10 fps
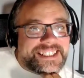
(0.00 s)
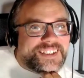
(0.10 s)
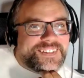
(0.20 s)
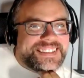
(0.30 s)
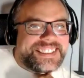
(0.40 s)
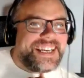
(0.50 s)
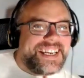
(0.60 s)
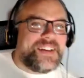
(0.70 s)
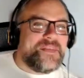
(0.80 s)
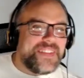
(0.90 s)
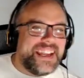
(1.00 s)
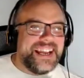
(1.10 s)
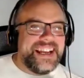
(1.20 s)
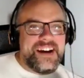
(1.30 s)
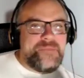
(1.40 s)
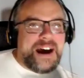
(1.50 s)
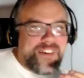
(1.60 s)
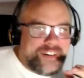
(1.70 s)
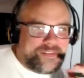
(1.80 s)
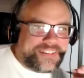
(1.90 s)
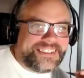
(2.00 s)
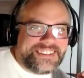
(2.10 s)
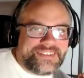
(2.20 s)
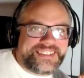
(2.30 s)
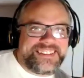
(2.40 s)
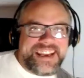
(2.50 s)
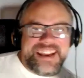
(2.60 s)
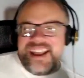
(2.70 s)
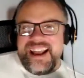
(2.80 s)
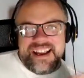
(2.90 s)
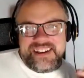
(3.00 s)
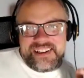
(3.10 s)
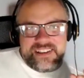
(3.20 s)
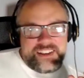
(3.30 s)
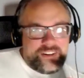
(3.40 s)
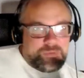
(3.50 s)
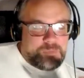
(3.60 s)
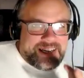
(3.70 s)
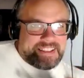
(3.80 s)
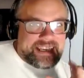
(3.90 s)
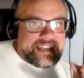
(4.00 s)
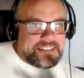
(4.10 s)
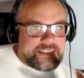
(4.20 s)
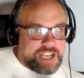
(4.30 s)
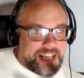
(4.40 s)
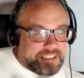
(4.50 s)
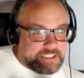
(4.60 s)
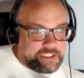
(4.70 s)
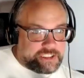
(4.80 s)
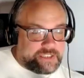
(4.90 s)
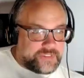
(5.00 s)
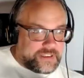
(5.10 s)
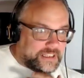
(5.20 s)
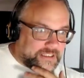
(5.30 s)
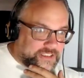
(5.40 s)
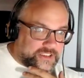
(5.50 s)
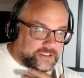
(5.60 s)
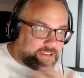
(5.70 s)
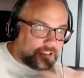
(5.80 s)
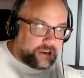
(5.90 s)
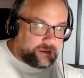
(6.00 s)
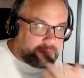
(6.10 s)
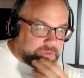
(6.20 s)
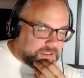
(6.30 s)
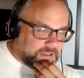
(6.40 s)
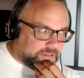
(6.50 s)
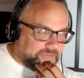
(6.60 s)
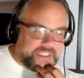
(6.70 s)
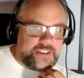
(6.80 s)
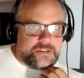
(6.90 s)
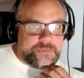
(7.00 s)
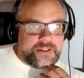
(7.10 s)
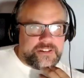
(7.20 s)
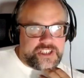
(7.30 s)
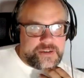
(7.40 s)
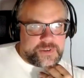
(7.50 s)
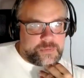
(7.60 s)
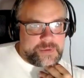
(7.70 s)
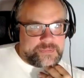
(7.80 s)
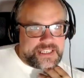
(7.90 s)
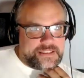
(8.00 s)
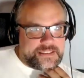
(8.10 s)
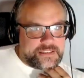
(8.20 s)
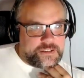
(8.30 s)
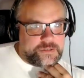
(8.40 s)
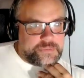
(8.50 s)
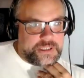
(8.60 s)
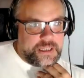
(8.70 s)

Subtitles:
shall we say, about her field of study. And when things are challenged, she's done a lot of videos about the James Webb Telescope,